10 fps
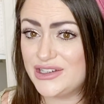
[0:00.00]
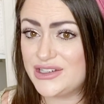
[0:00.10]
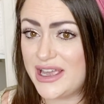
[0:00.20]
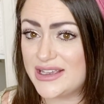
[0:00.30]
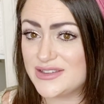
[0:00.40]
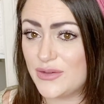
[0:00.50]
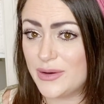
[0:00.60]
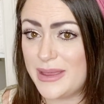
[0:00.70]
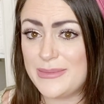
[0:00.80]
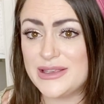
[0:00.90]
She has 4
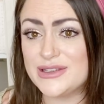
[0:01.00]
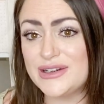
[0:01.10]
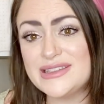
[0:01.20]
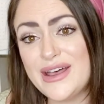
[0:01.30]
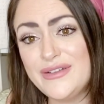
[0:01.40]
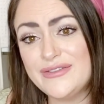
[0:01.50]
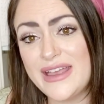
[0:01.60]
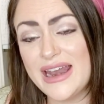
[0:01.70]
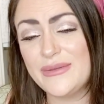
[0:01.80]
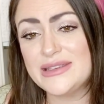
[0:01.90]
babies herself,
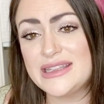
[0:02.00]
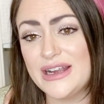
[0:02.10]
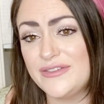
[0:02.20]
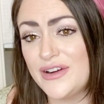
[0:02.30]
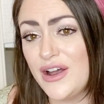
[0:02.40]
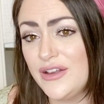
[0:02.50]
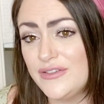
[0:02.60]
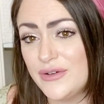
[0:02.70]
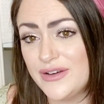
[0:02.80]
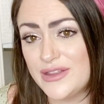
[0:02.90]
and I was there for all
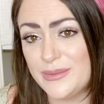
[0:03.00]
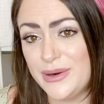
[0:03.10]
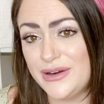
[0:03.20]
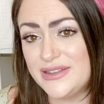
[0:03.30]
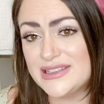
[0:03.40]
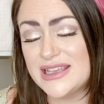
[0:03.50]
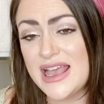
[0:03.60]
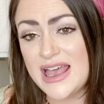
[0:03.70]
4 of their births.